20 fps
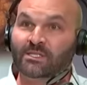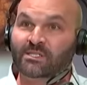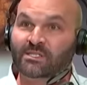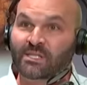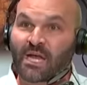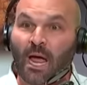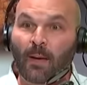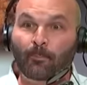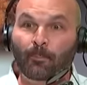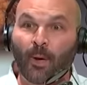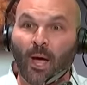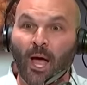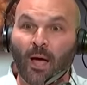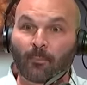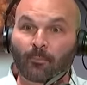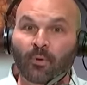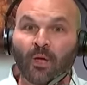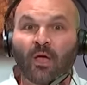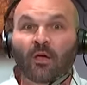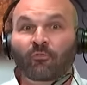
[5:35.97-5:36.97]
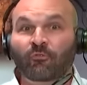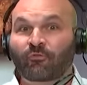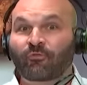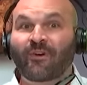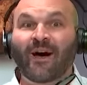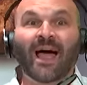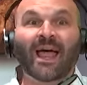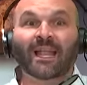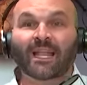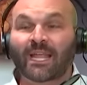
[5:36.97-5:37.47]
to step up,
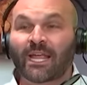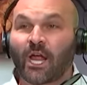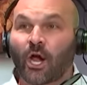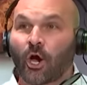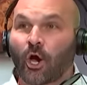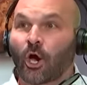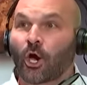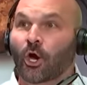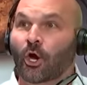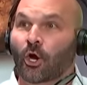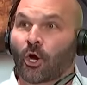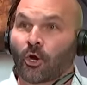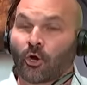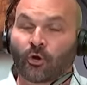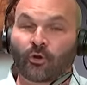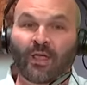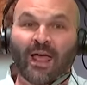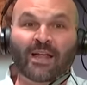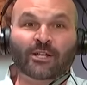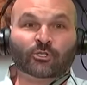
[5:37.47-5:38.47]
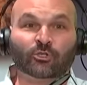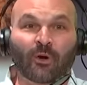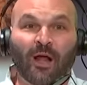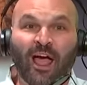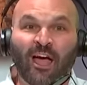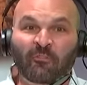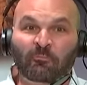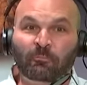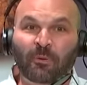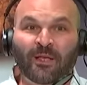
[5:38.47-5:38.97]
finally earn that
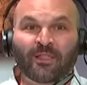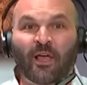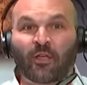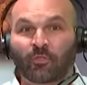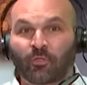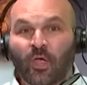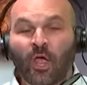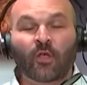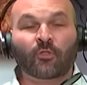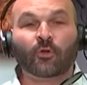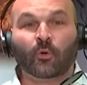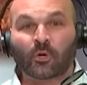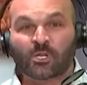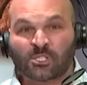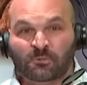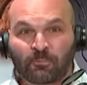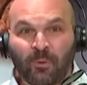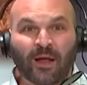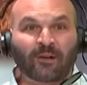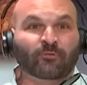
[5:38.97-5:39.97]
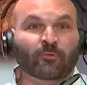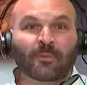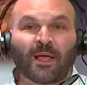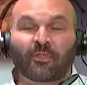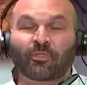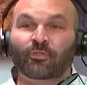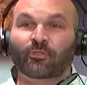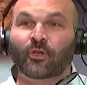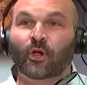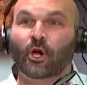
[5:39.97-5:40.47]
draft pick, that the respect from
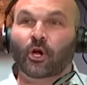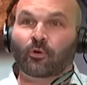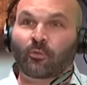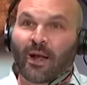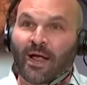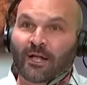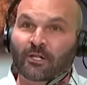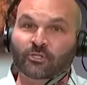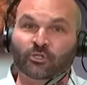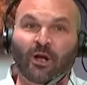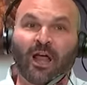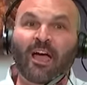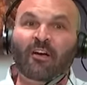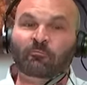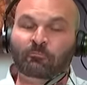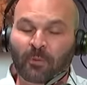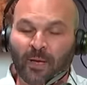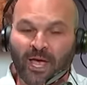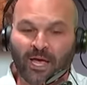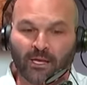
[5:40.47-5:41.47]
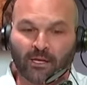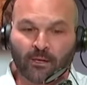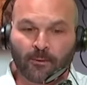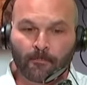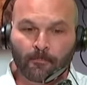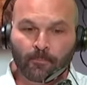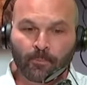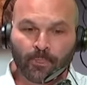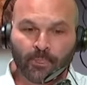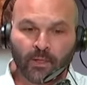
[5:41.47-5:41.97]
that third round draft pick.
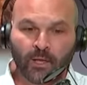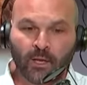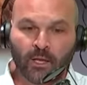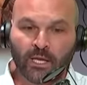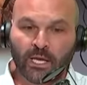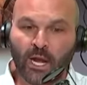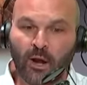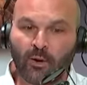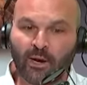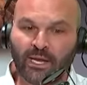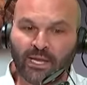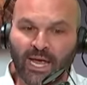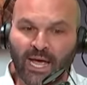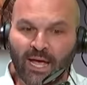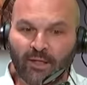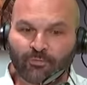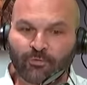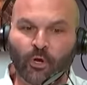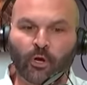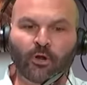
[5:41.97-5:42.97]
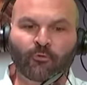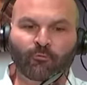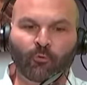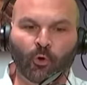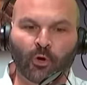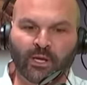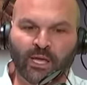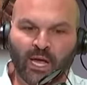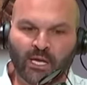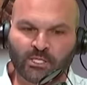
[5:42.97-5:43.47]
You know what he did?
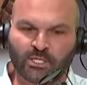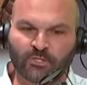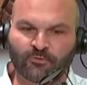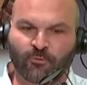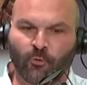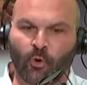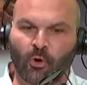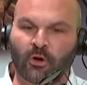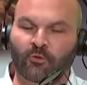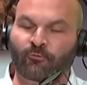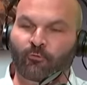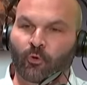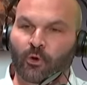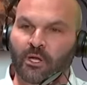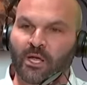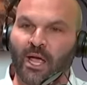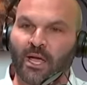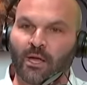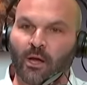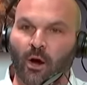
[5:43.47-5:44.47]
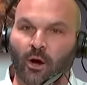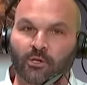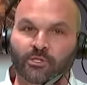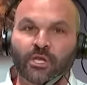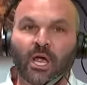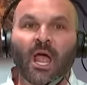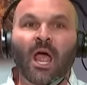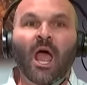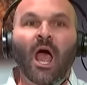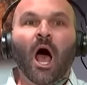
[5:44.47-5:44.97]
34 catches, 448 yards.